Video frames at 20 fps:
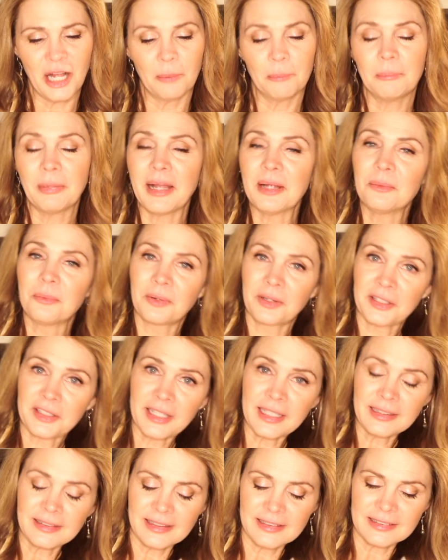By
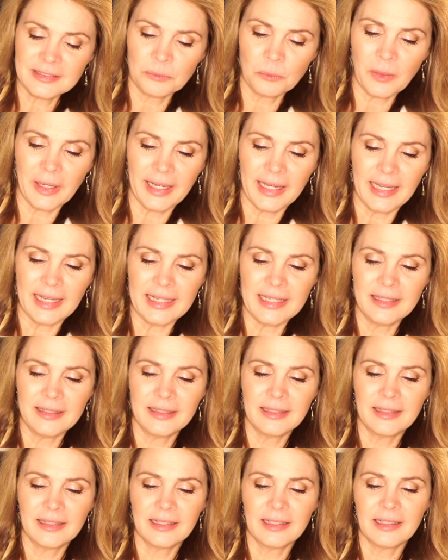working this way
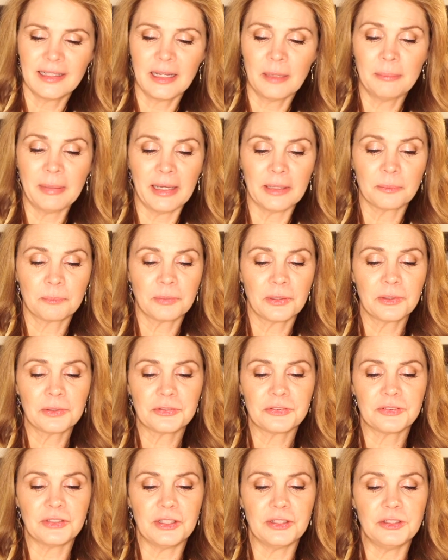about a
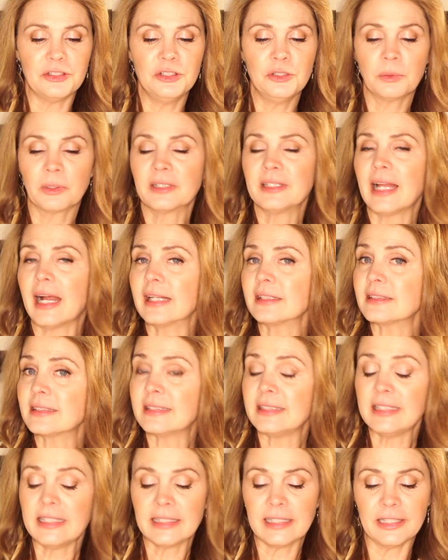person, you are not
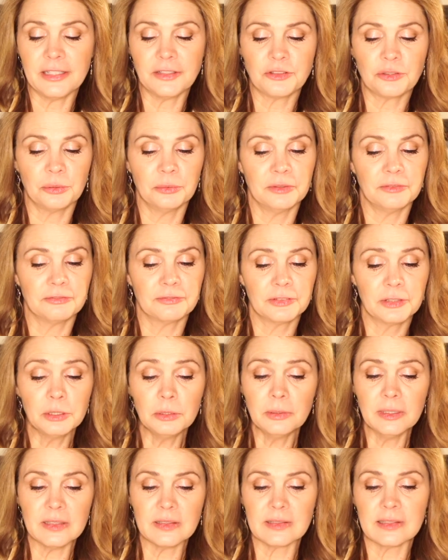seeking to
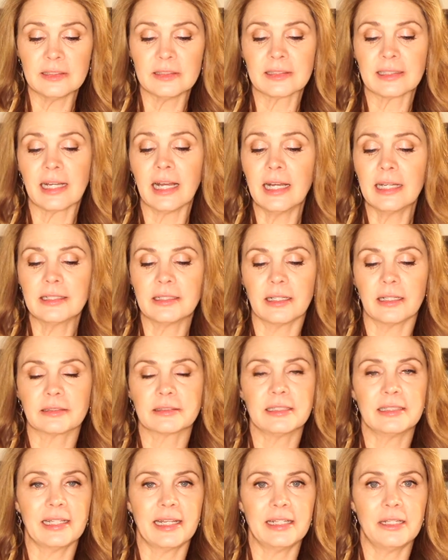influence his conduct
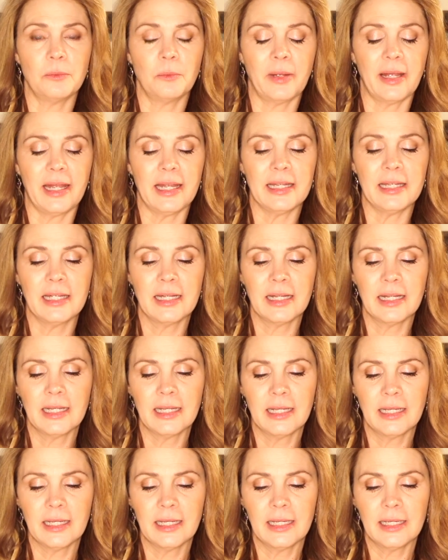in any way,
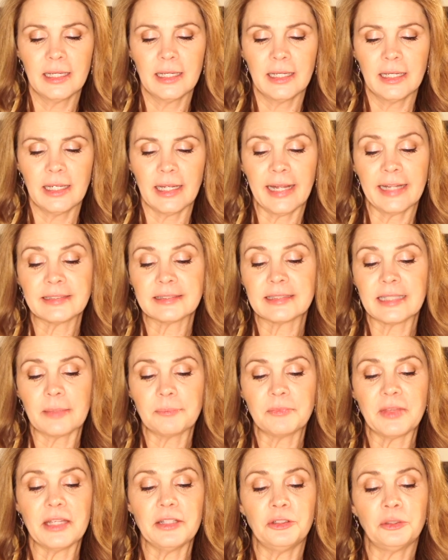
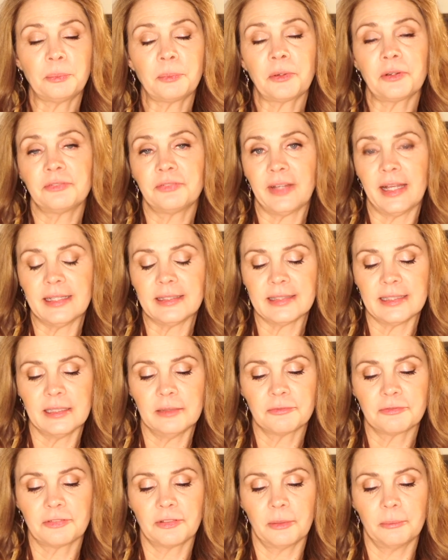except that you prevent
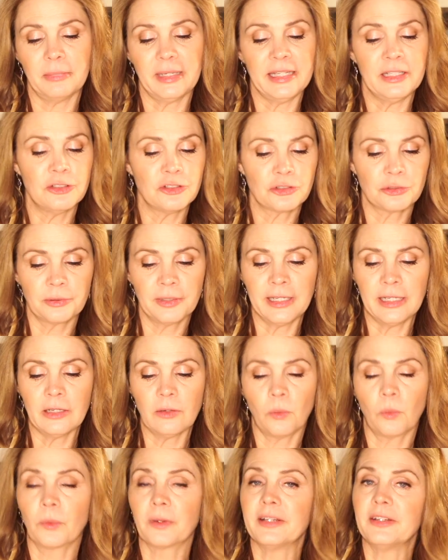him from injuring
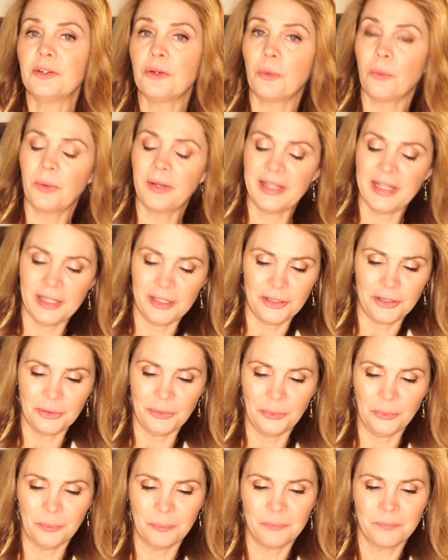or annoying
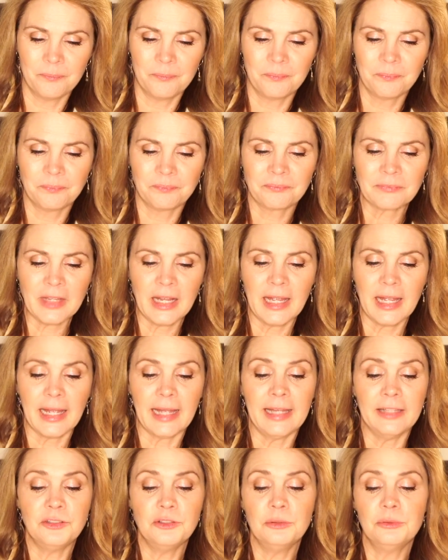you,
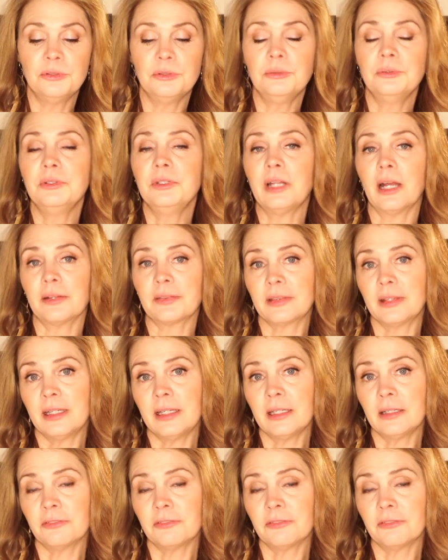and you do nothing